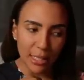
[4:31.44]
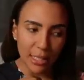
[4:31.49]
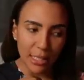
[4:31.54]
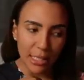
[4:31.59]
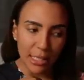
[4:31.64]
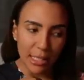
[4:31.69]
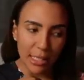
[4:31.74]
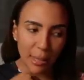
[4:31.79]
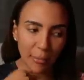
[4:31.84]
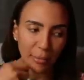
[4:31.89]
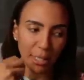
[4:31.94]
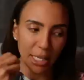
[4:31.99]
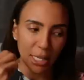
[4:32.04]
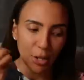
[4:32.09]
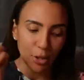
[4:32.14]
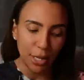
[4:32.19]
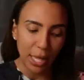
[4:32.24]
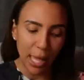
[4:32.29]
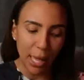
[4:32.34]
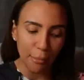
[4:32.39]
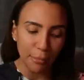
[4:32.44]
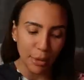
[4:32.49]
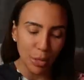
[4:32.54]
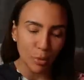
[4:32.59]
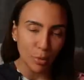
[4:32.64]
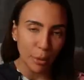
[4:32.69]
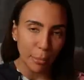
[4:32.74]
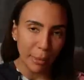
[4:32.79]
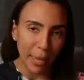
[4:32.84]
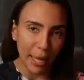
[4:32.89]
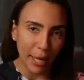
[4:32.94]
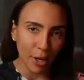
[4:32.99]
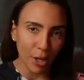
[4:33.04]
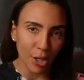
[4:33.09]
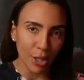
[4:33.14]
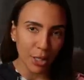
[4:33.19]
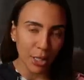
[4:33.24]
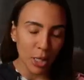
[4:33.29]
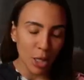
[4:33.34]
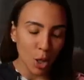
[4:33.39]
something here can't be
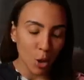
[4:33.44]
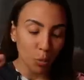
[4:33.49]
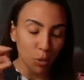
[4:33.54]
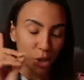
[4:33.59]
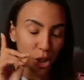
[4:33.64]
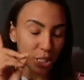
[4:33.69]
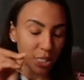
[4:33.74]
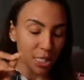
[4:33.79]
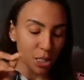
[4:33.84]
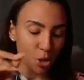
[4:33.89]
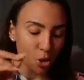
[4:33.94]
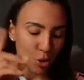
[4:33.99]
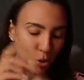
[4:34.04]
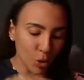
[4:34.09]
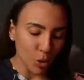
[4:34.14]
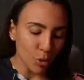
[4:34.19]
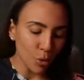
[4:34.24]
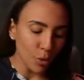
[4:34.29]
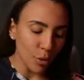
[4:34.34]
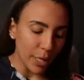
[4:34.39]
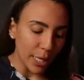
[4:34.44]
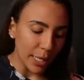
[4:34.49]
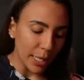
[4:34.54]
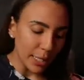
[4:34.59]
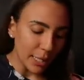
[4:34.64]
repaired, which isn't true.